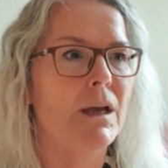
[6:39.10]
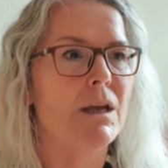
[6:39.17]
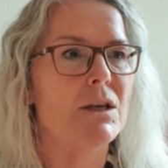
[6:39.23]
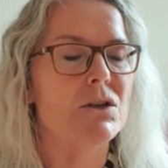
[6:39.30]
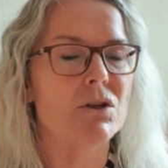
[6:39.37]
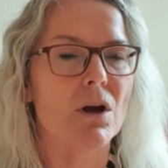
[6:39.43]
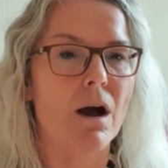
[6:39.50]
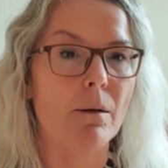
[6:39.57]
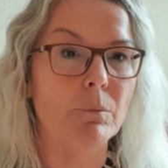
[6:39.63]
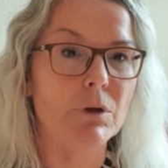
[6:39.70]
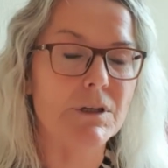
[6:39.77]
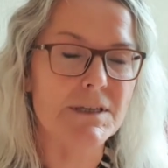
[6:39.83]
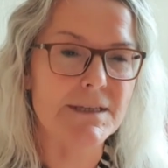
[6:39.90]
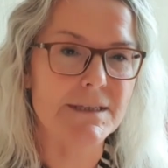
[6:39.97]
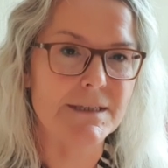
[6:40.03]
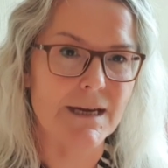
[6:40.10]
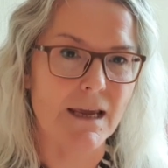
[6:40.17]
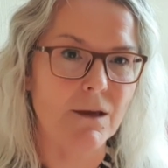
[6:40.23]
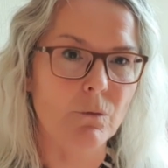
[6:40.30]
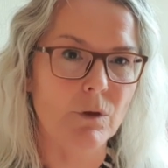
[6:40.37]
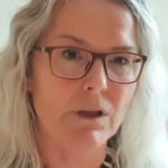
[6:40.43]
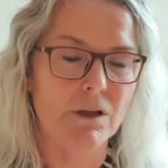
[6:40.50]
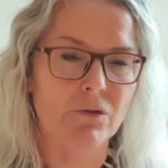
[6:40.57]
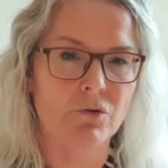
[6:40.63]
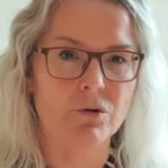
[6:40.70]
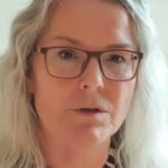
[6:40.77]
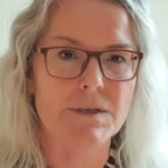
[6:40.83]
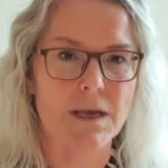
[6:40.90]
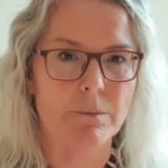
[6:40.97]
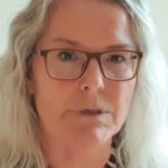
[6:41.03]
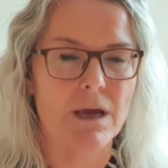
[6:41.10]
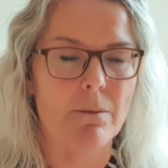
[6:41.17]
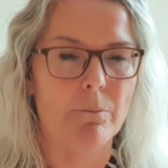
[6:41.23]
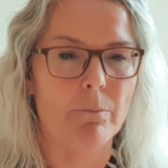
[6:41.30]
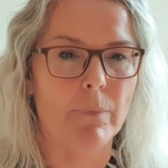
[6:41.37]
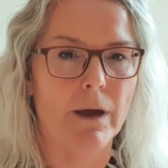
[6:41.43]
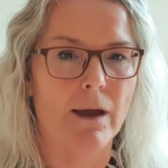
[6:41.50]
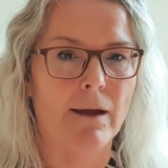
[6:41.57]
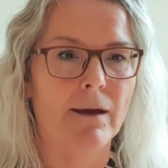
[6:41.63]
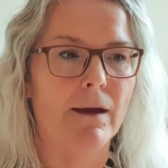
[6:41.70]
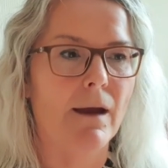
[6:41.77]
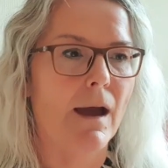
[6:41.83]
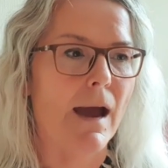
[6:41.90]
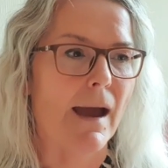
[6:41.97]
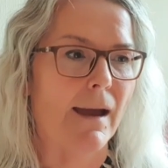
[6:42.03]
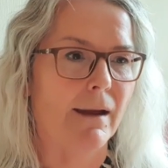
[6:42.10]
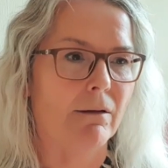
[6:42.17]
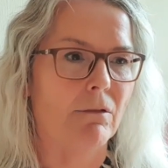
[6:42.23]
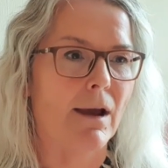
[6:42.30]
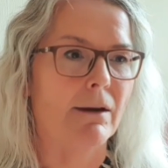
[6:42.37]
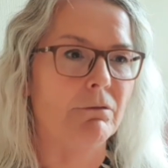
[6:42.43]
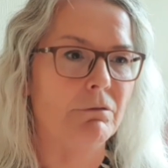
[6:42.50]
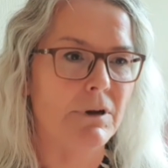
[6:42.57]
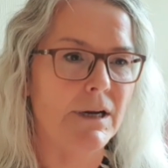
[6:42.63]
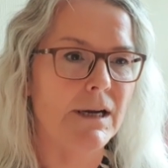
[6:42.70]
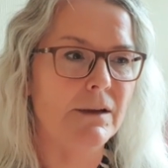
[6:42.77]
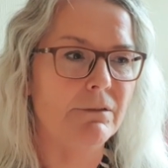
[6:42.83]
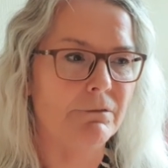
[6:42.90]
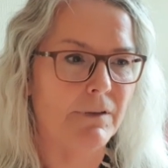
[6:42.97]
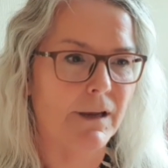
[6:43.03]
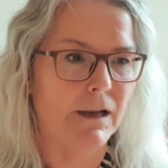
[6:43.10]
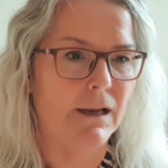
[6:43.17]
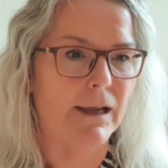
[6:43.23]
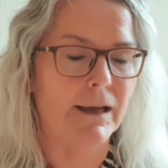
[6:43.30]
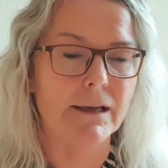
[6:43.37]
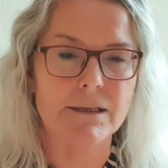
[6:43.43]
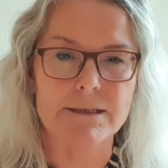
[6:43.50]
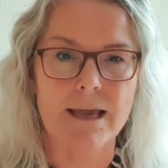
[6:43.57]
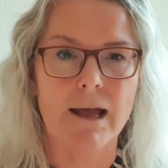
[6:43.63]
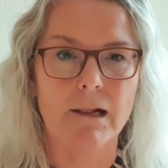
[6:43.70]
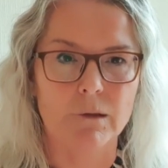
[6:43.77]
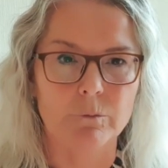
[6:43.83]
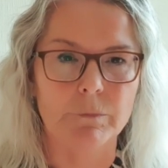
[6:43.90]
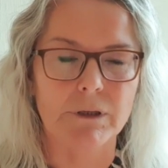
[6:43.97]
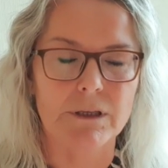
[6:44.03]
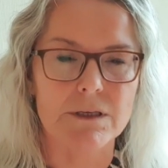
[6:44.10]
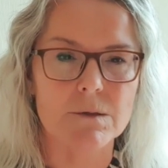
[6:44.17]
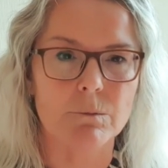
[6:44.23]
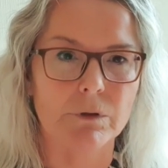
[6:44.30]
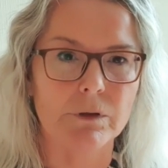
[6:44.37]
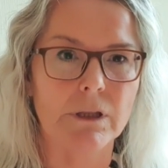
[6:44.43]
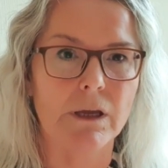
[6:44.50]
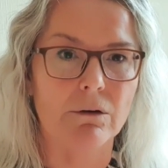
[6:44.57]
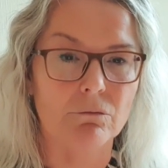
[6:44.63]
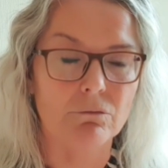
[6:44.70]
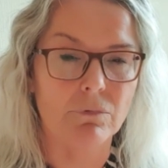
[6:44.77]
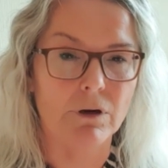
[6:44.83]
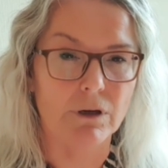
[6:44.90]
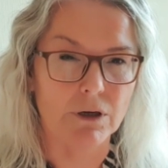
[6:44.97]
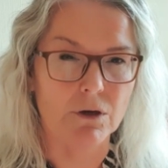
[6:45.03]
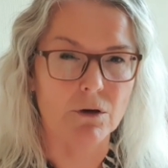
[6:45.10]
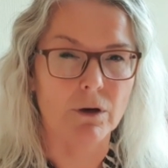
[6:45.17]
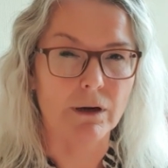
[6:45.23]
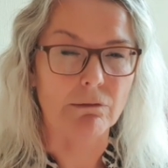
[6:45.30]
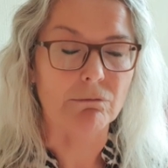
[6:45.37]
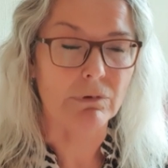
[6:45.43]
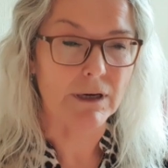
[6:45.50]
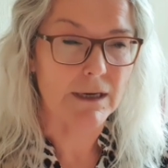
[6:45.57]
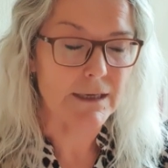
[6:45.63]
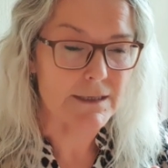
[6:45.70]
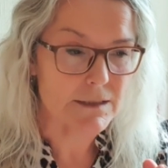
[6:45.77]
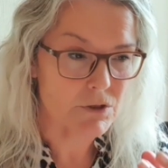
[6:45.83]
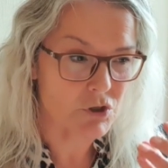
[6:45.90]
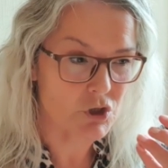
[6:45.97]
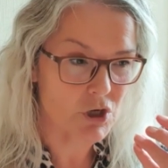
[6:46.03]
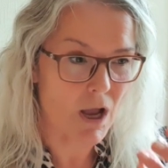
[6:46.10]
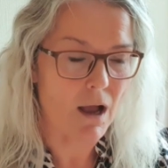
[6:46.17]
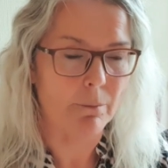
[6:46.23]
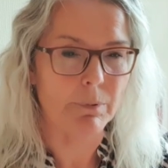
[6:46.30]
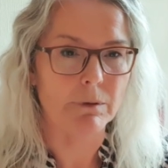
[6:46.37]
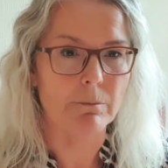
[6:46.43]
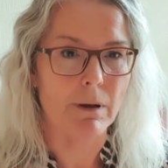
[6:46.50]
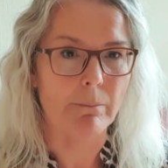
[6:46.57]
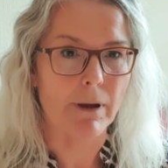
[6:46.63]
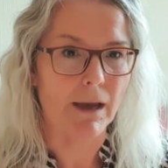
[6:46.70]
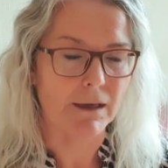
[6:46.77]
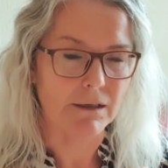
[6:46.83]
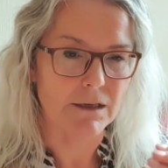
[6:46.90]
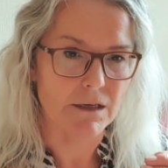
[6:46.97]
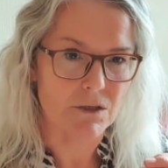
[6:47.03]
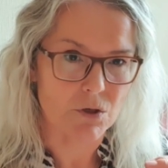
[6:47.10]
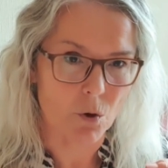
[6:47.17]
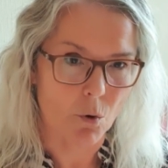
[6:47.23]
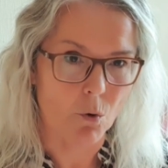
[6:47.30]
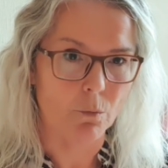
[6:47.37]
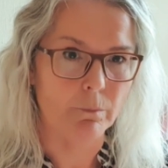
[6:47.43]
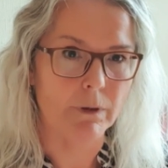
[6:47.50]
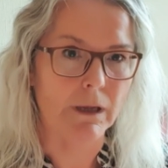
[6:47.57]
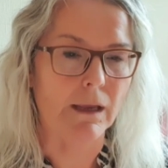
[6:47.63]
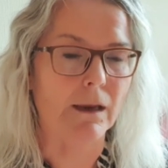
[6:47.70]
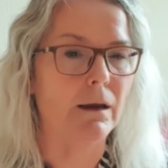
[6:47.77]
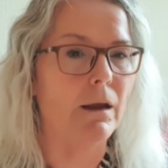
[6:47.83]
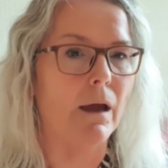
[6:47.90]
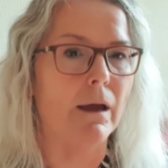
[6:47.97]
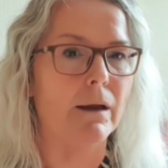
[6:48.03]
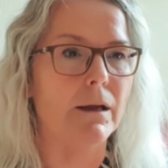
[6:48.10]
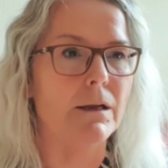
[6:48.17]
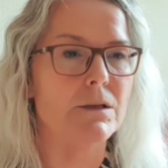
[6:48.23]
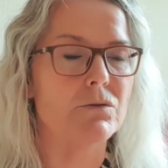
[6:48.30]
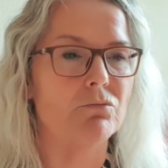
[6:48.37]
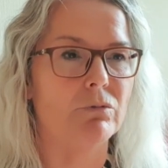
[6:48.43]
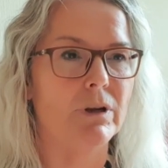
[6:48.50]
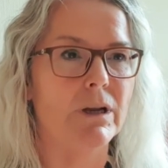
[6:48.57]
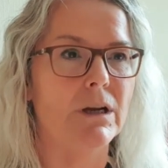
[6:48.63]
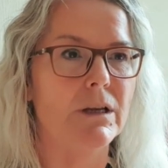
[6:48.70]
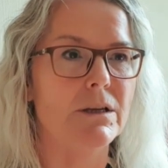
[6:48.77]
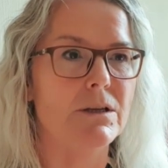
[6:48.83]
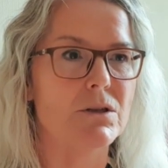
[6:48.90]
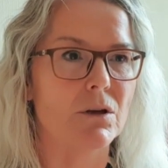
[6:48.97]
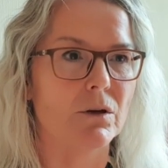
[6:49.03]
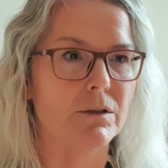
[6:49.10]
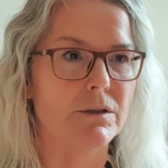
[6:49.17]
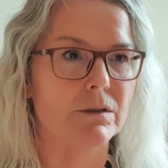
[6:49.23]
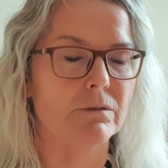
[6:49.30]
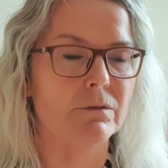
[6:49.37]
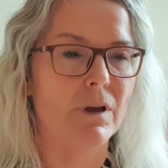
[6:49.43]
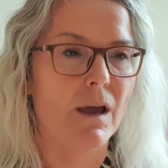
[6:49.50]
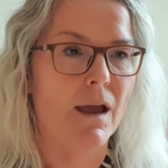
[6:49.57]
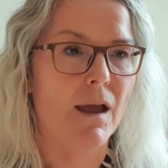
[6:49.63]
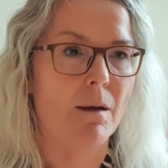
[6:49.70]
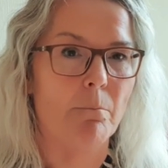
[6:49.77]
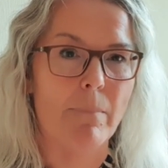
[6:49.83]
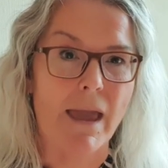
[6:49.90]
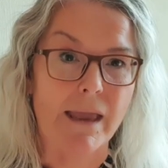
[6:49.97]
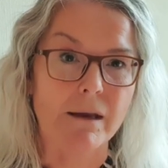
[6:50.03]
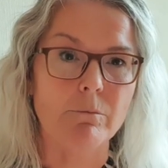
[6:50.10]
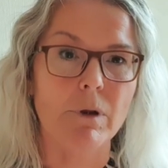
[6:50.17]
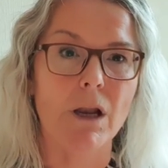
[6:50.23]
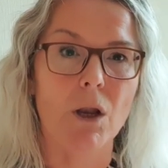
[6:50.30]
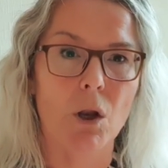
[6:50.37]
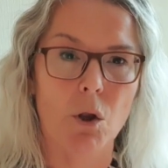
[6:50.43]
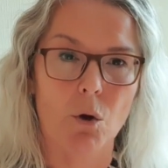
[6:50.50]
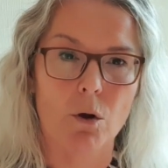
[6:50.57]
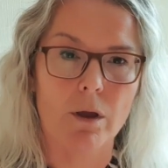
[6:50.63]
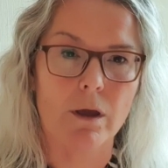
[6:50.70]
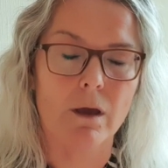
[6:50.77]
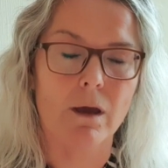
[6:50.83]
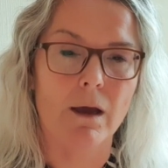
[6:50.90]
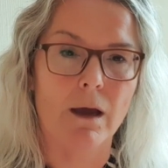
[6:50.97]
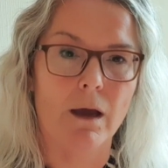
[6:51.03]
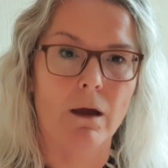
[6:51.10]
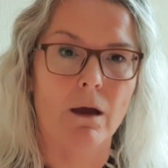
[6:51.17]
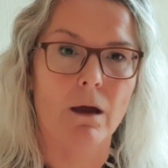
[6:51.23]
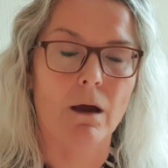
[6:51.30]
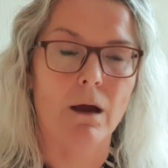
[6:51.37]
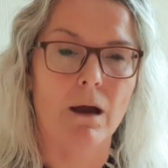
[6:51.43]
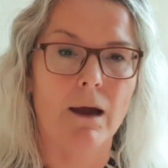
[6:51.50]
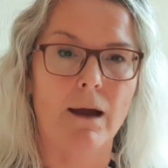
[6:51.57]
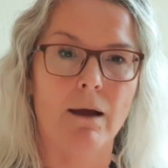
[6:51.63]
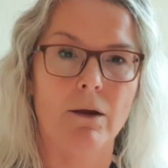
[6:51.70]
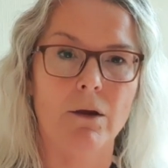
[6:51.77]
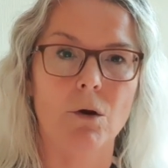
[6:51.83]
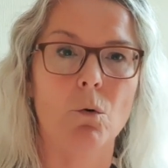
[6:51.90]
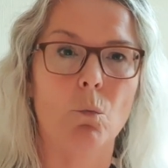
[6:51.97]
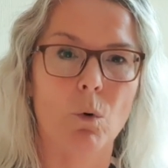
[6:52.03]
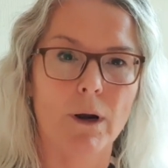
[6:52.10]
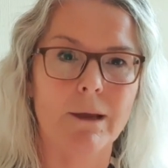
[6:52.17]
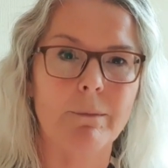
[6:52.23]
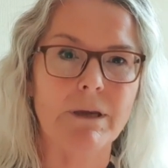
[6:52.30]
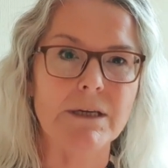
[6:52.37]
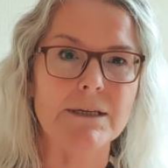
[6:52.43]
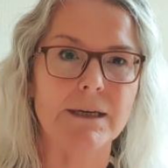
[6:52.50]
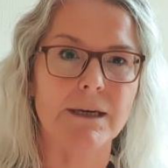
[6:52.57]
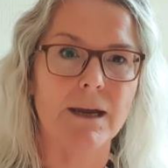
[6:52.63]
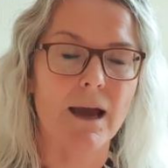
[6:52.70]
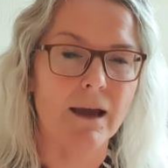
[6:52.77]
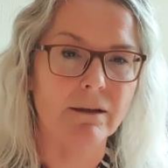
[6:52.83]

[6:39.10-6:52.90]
So I'm going to stay with it through September. I really feel like it's helped me this month. It, you know, it really has sharpened my mind. It's honed me in, and it's really sort of made me look at, you know, what I'm eating.